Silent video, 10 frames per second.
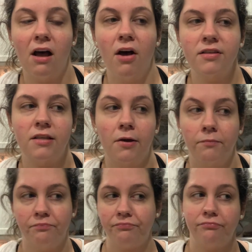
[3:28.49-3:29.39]

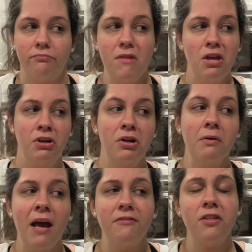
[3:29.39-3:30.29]
Also, you
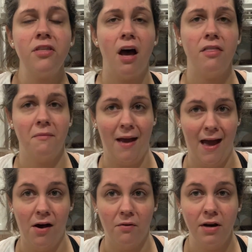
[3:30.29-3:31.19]
don't have to thaw them
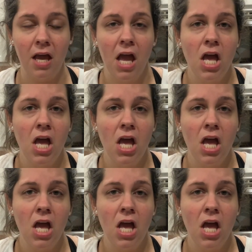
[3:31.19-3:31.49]
out.